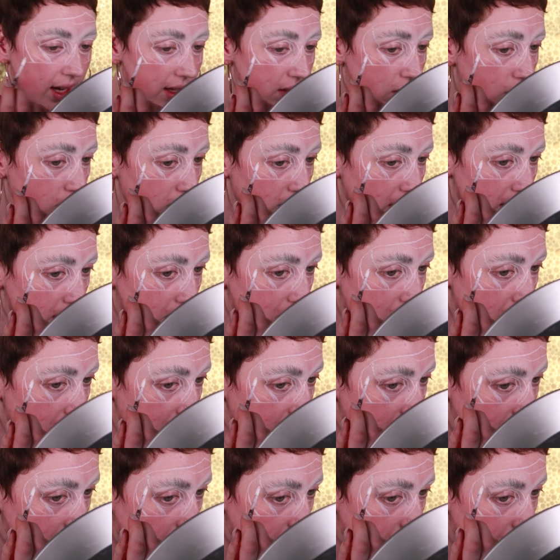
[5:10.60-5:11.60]
I do not
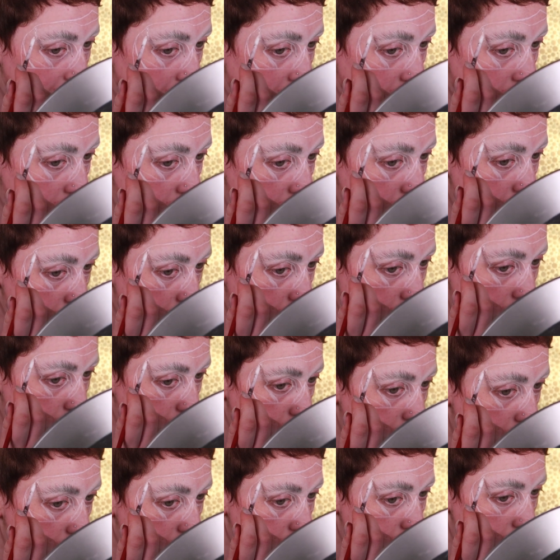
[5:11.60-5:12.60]
trust self. So
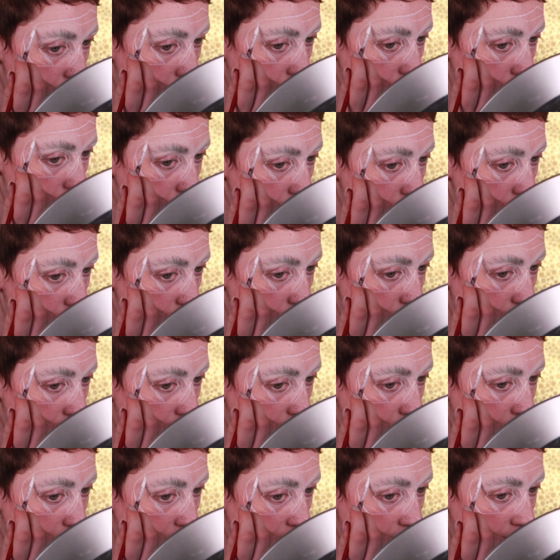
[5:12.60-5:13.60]
we're just going to like